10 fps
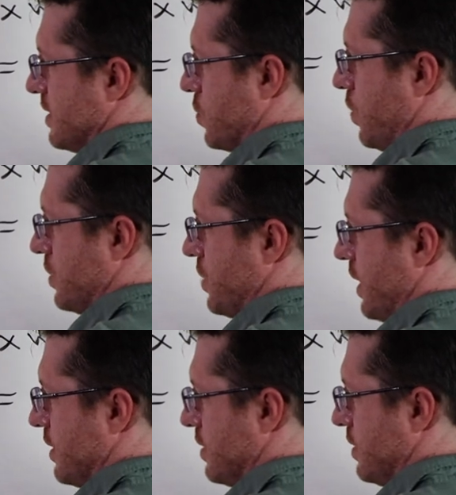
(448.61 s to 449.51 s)
as a
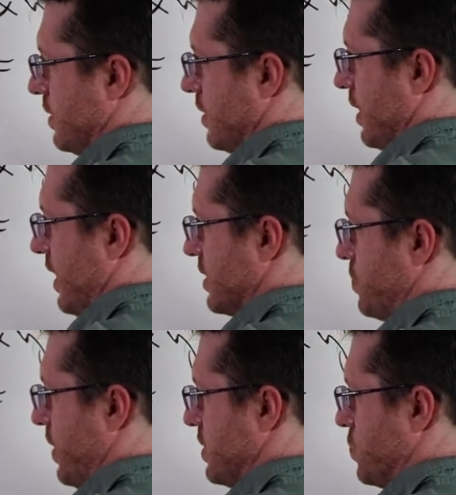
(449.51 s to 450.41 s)
quadratic,
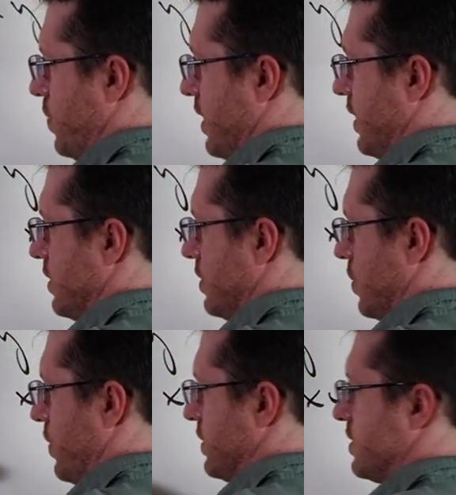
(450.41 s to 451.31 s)
x minus y
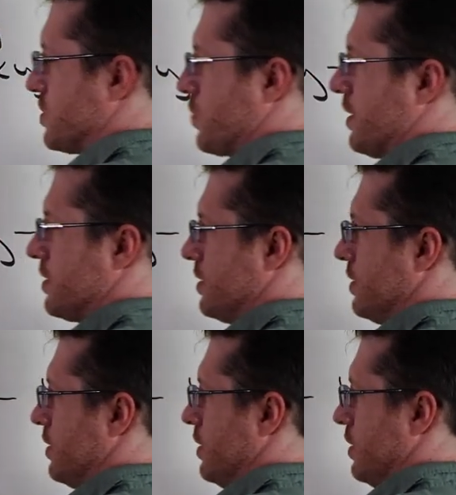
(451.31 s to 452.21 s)
quantity squared
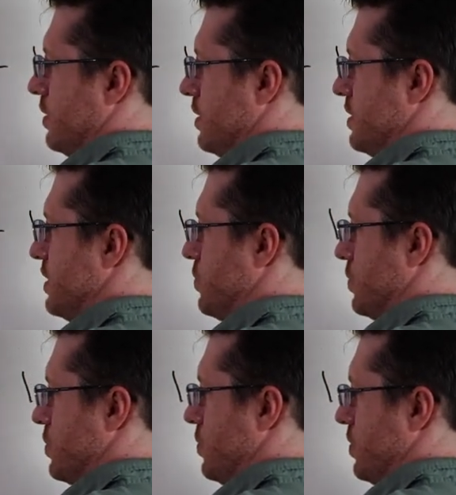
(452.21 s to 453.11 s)
is equal
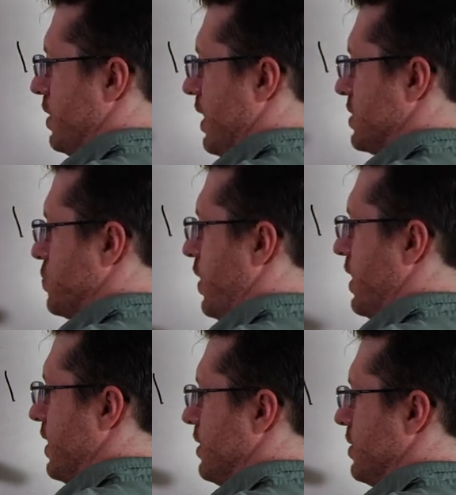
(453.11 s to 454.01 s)
to
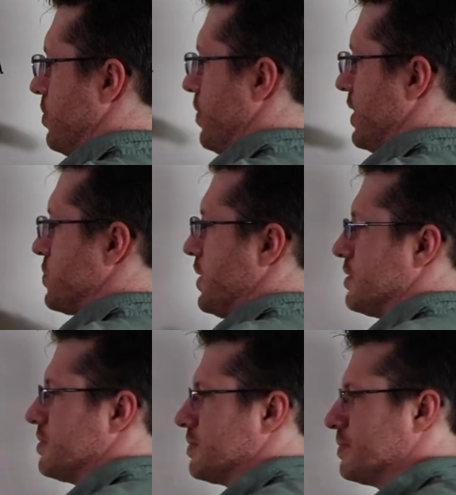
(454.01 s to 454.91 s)
xy minus 1.